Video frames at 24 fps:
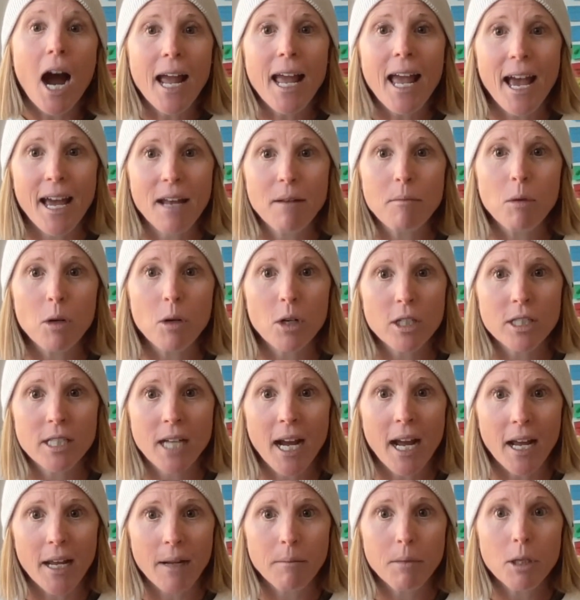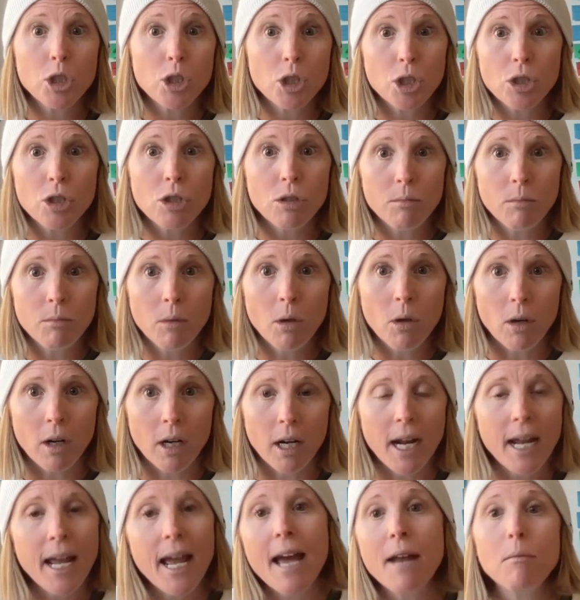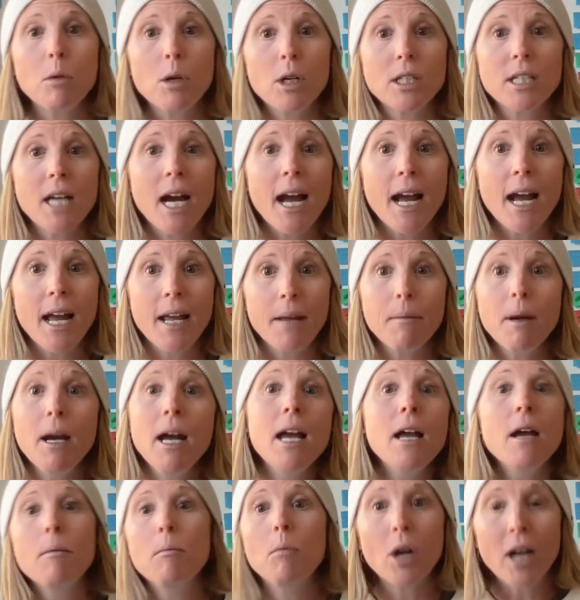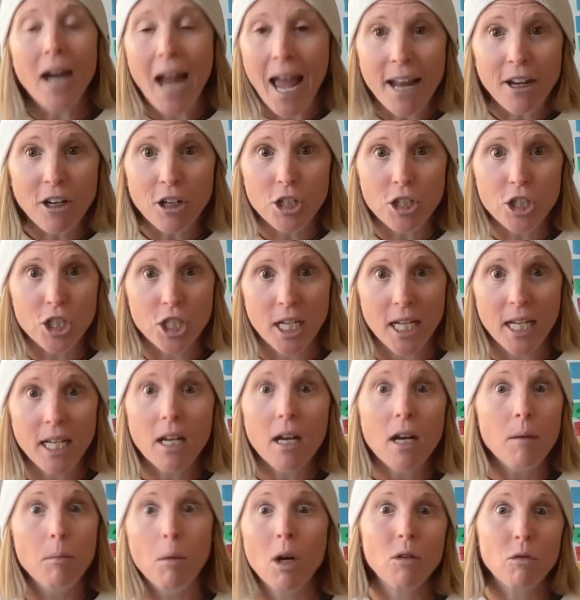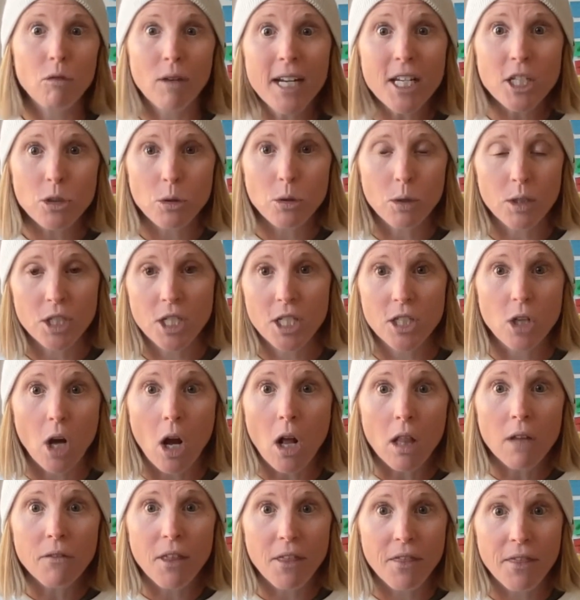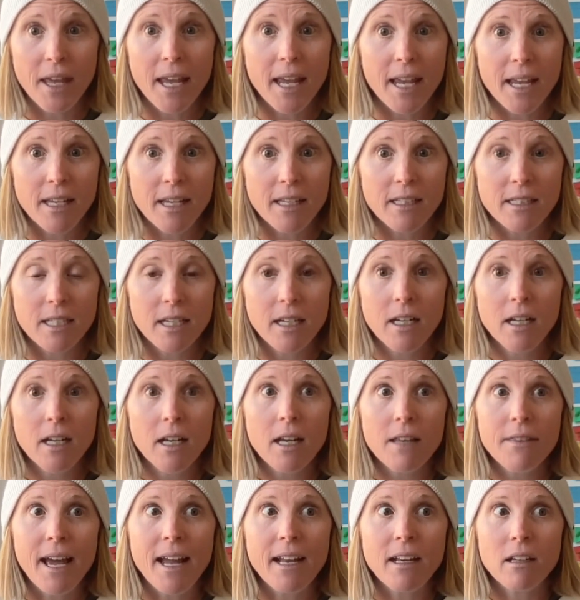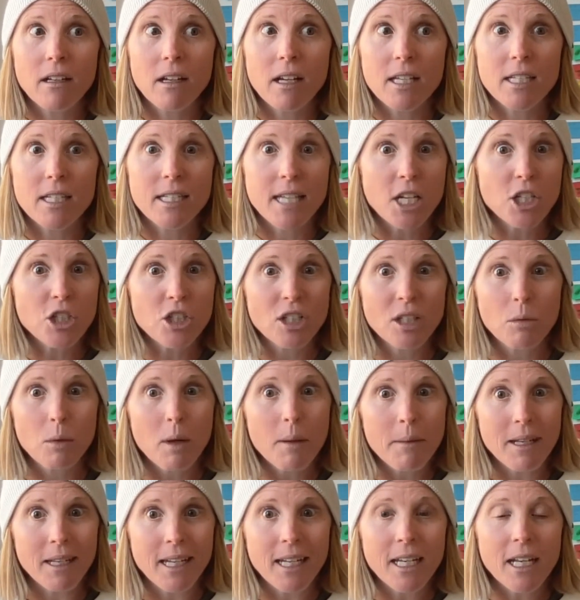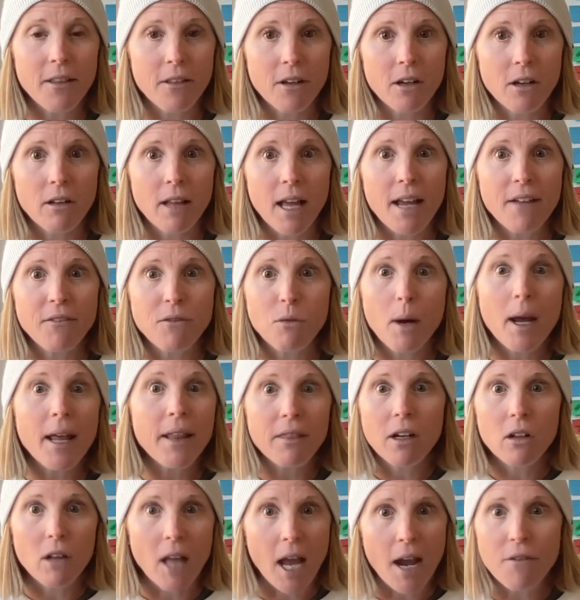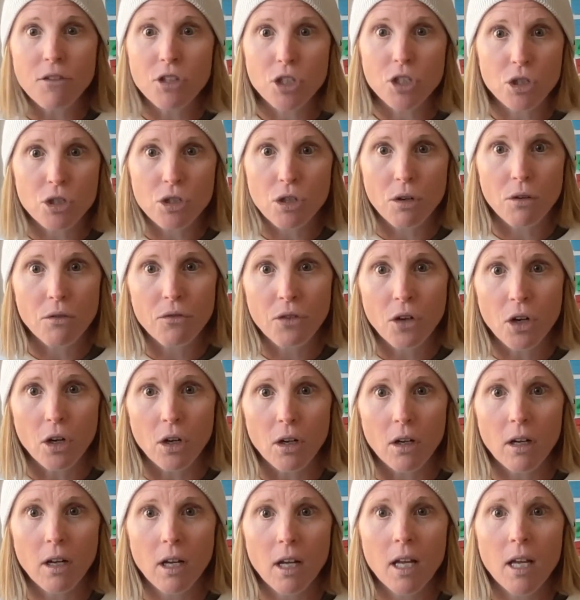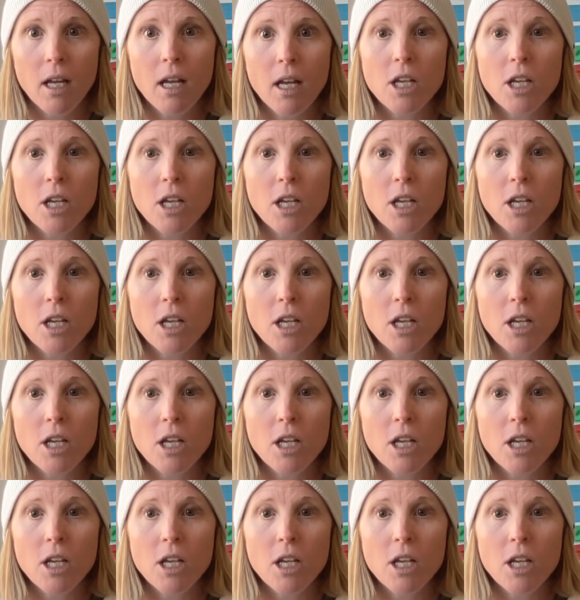I had more time to do more. I had more time, more energy, more resources, all of the things that essentially women need in their life when their lives are so full.